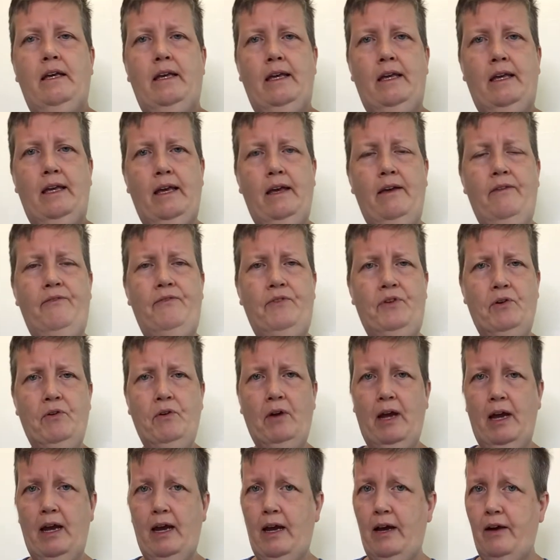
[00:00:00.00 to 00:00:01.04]
If you
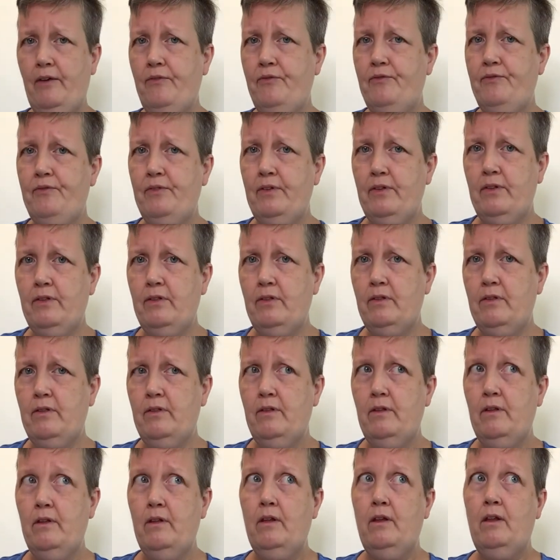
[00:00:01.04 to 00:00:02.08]
have
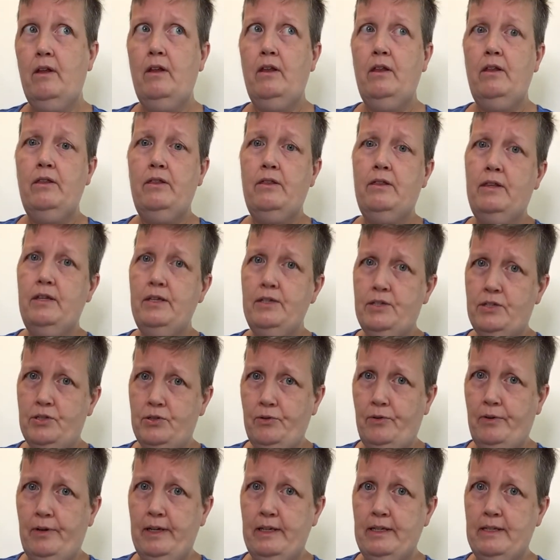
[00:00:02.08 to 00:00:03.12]
the
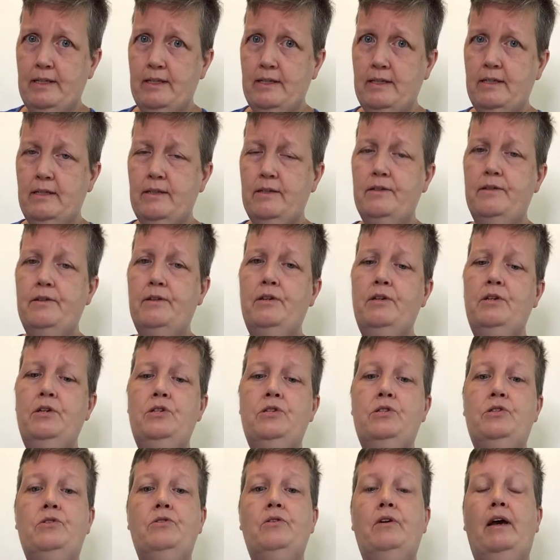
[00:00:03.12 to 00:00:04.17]
choice
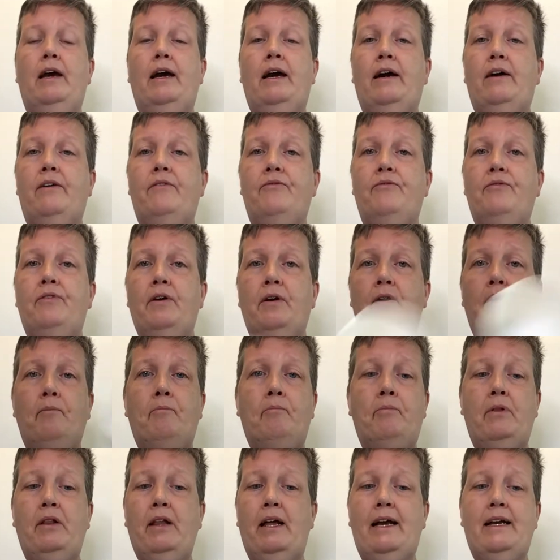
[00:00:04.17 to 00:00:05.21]
to have
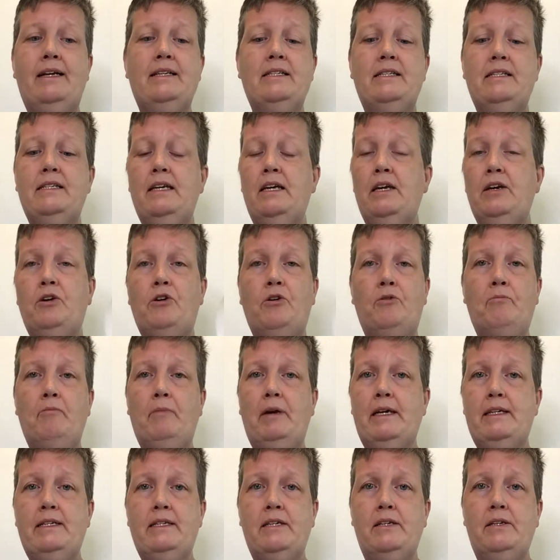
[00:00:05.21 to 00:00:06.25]
plastic or
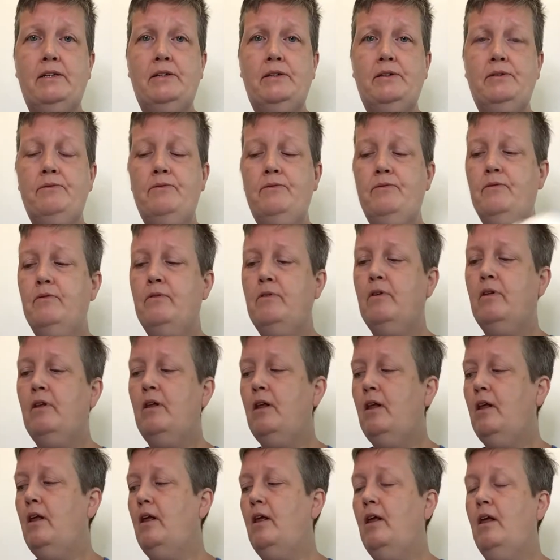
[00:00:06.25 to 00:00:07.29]
metal
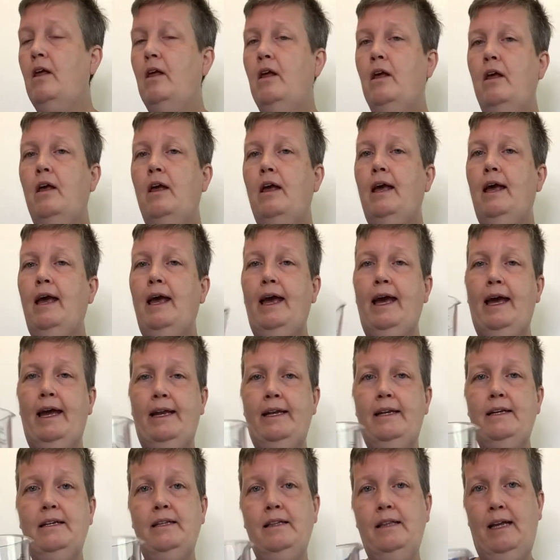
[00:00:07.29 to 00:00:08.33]

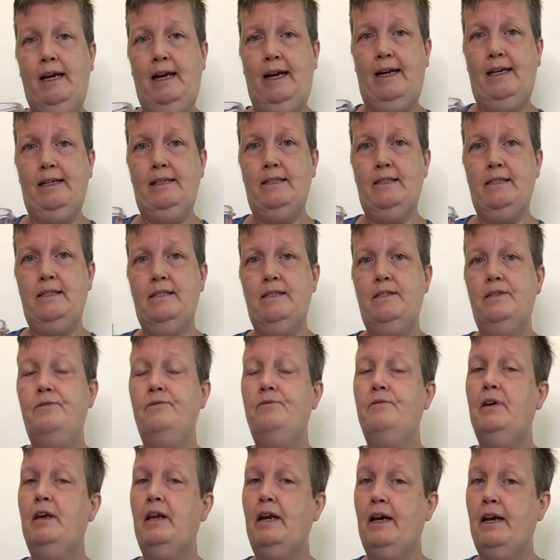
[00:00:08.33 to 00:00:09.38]
and glass,
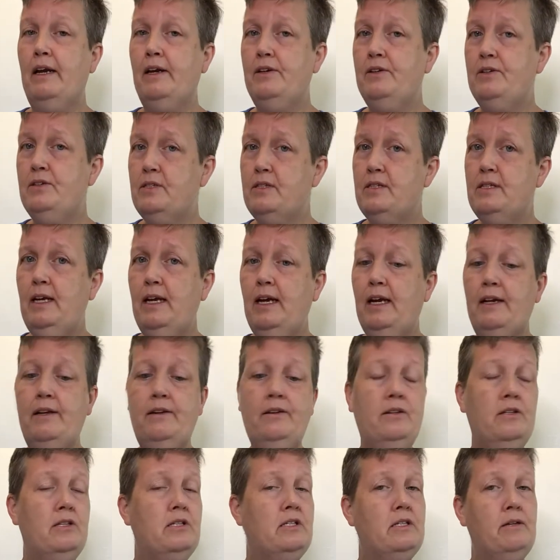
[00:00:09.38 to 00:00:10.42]
and I
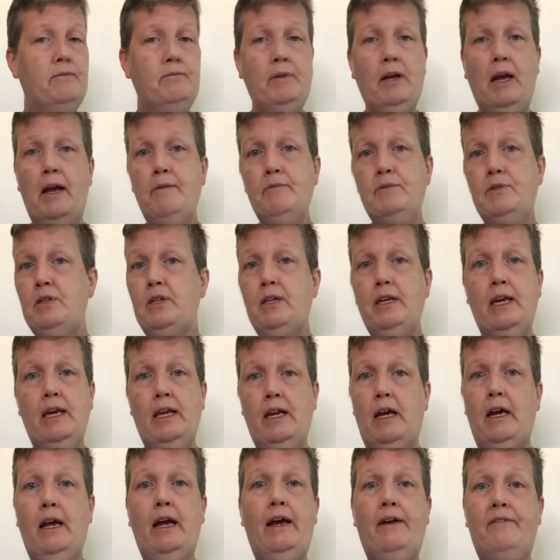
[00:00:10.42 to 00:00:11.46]
understand sometimes you
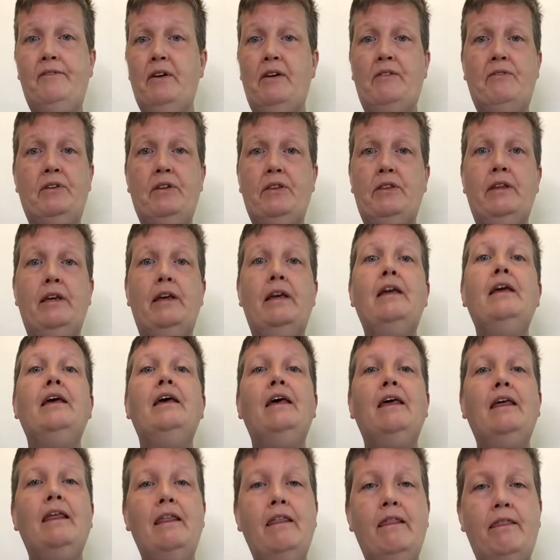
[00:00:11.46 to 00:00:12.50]
cannot have everything,
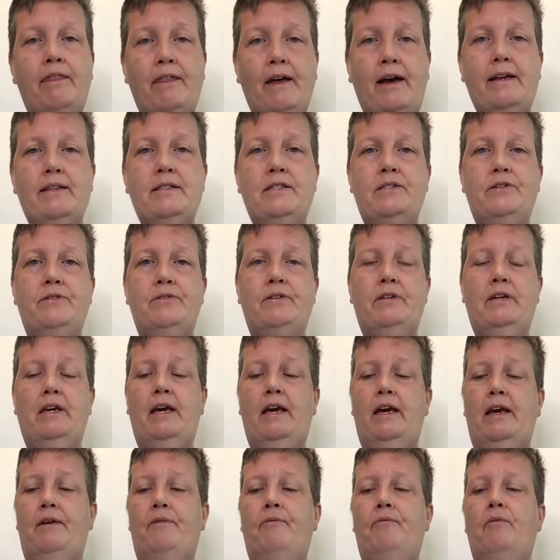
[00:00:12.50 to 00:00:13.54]
that's
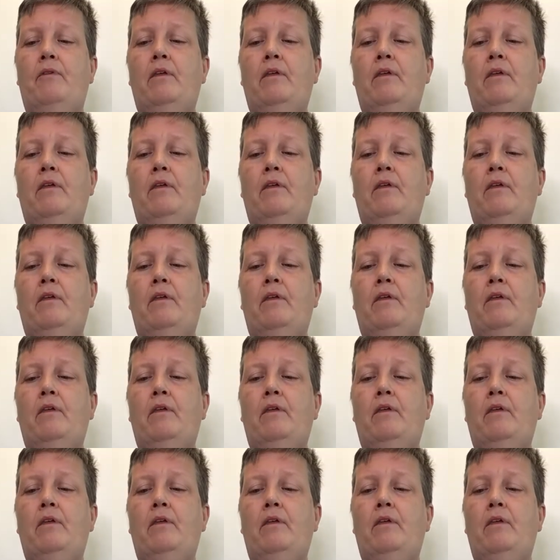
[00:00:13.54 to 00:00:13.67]
okay.